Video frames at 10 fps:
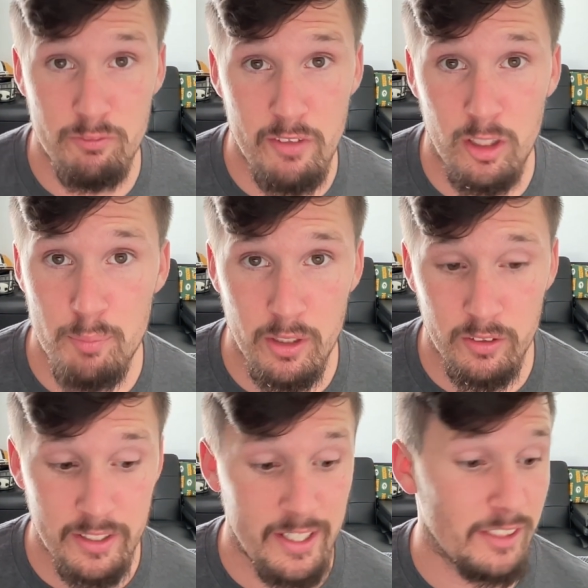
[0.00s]

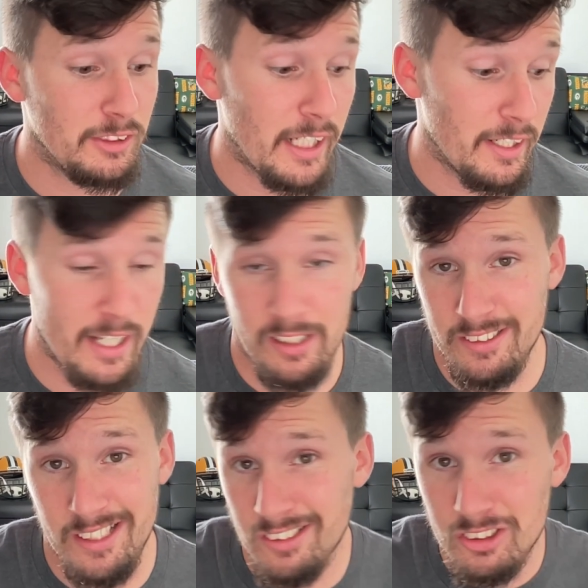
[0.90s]
availability. And Jaire
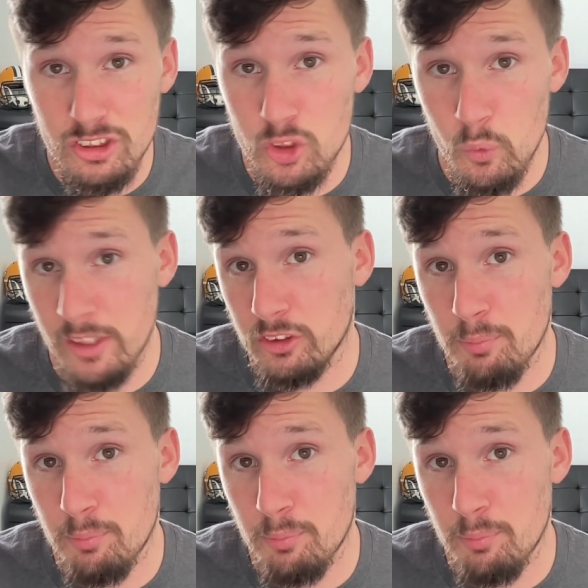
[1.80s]
Alexander is just too injury